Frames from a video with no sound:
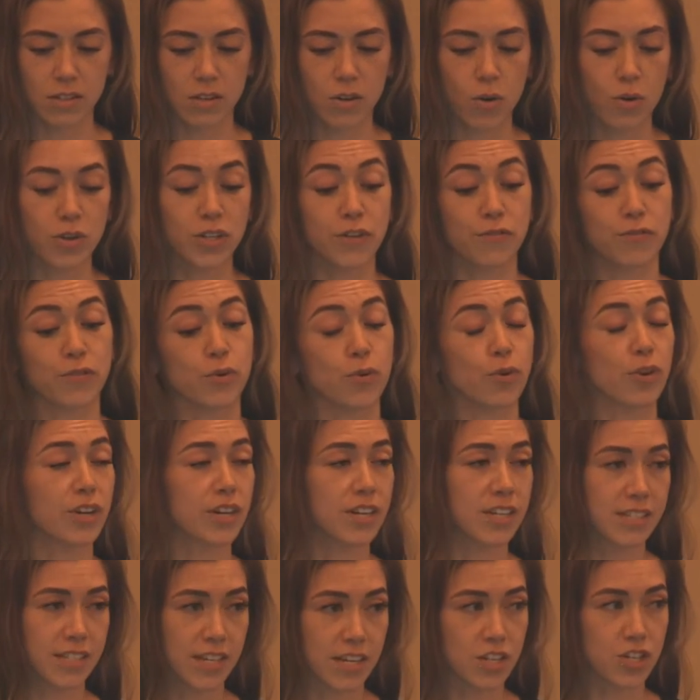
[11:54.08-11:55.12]
or different
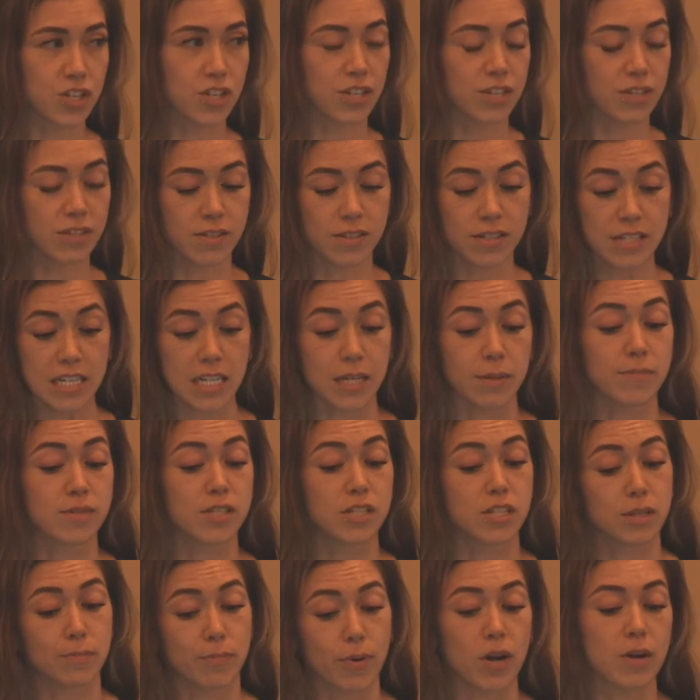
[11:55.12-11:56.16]
organizations, teams,
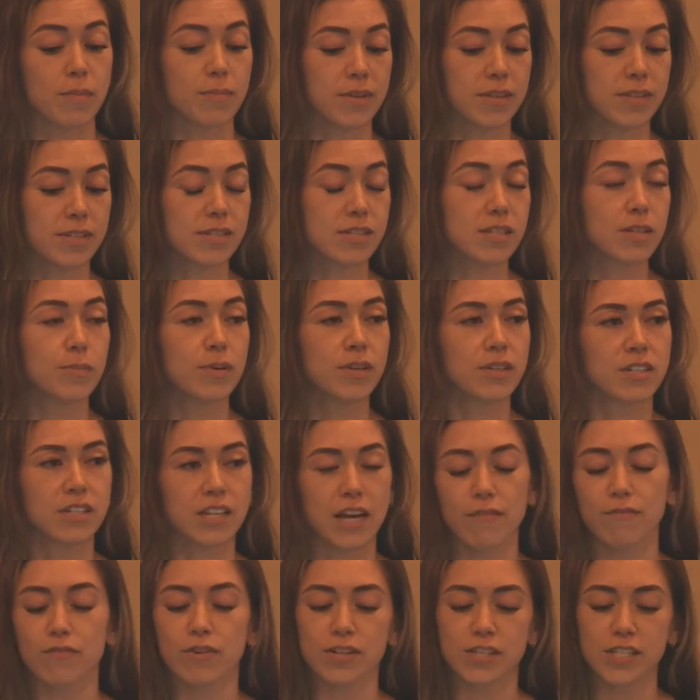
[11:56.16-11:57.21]
and departments to build a
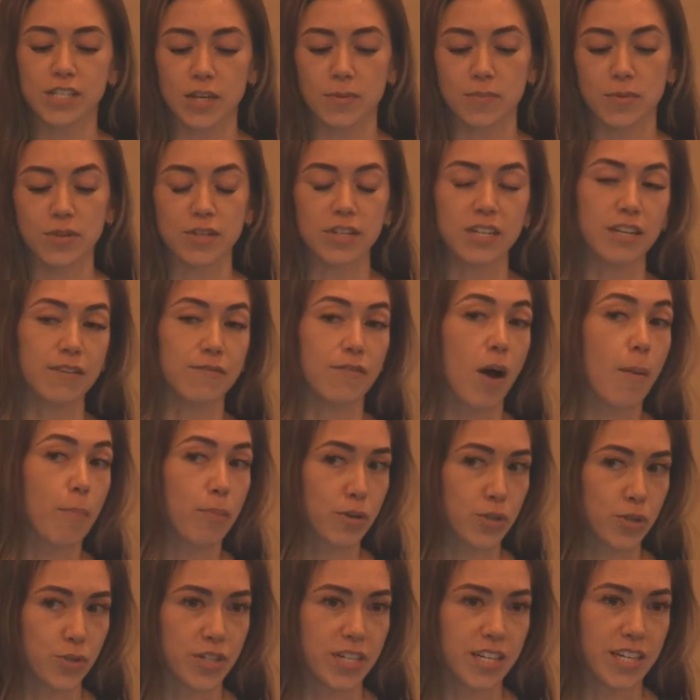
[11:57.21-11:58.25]
diverse community of
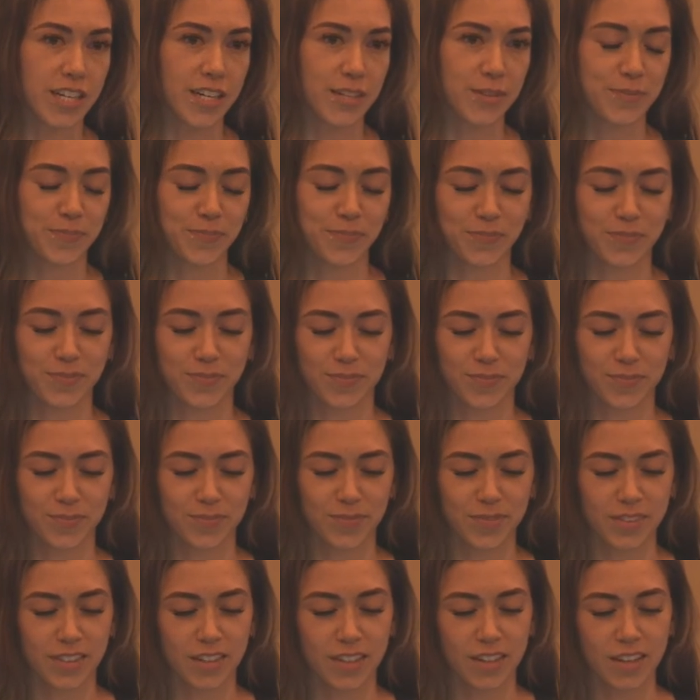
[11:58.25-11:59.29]
opportunity.
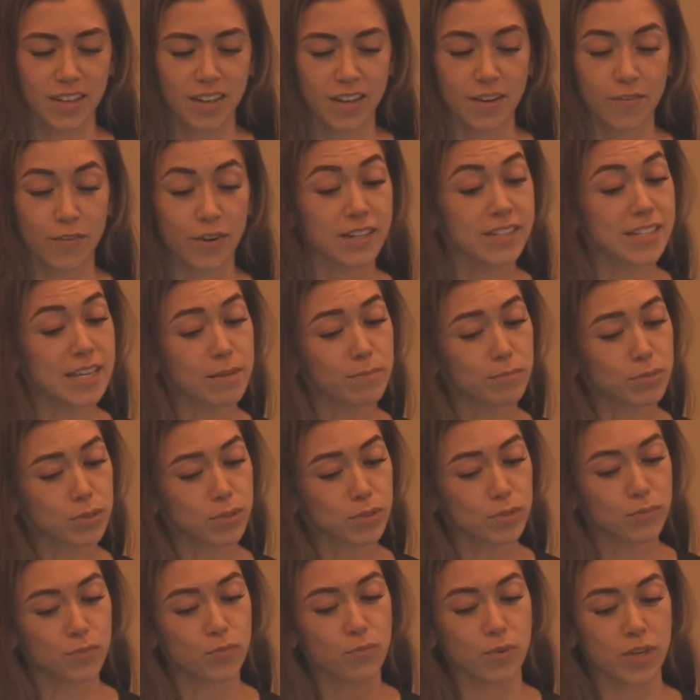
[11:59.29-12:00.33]
For
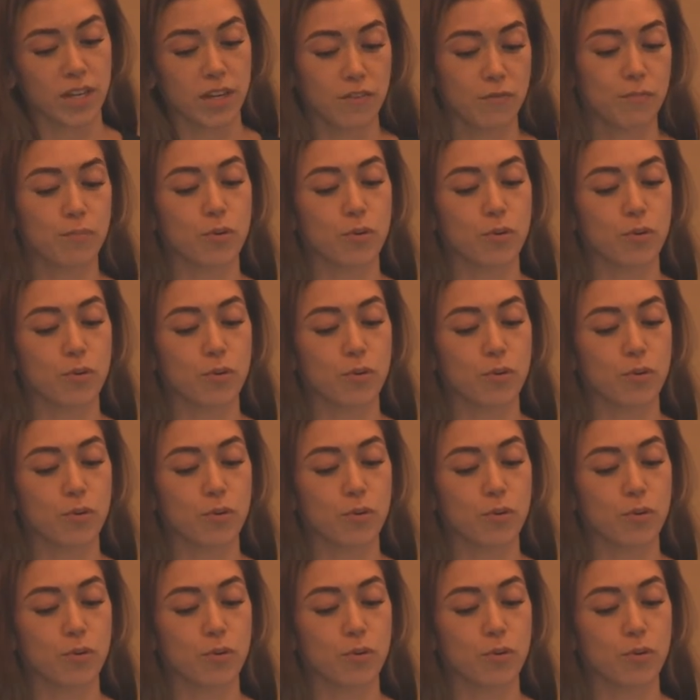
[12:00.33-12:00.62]
example, we have